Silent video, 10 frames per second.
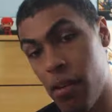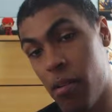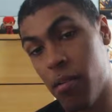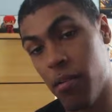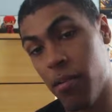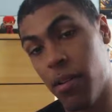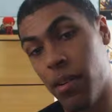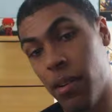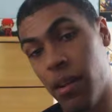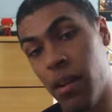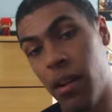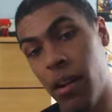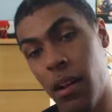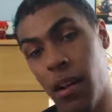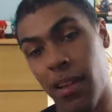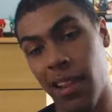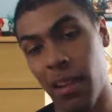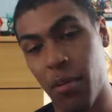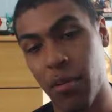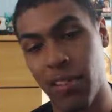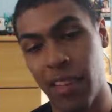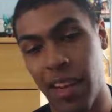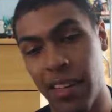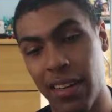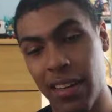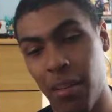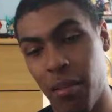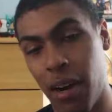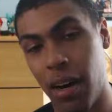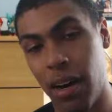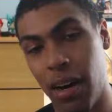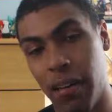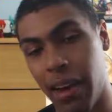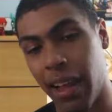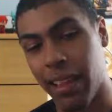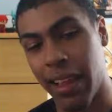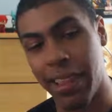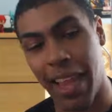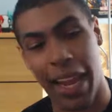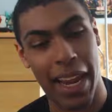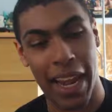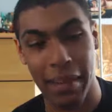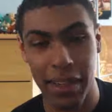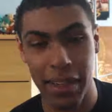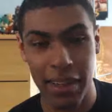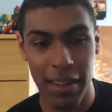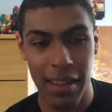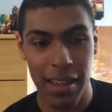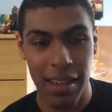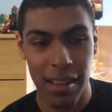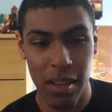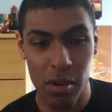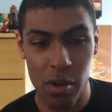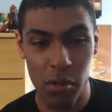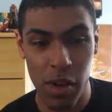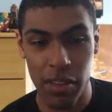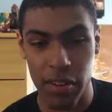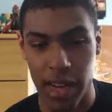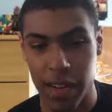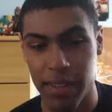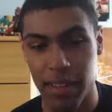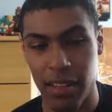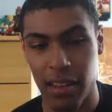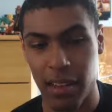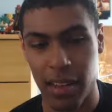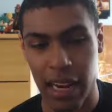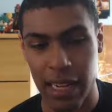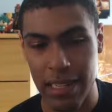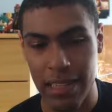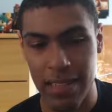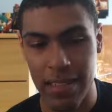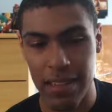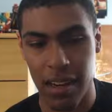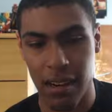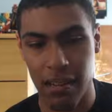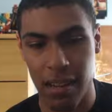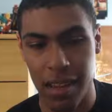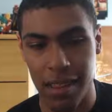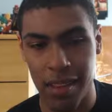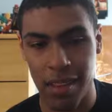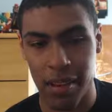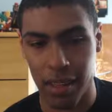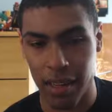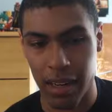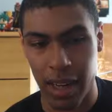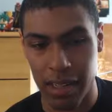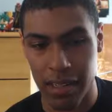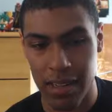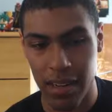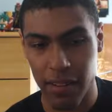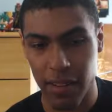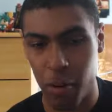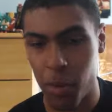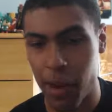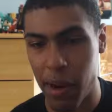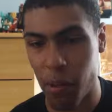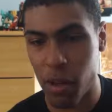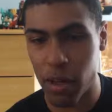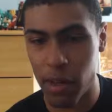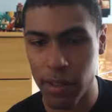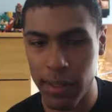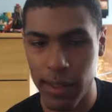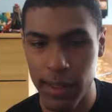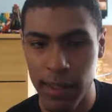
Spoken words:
Oh, Le Cuisinier Noir. Oh, I like that name. Those who wield their knives in the dark nights of the Corbin world.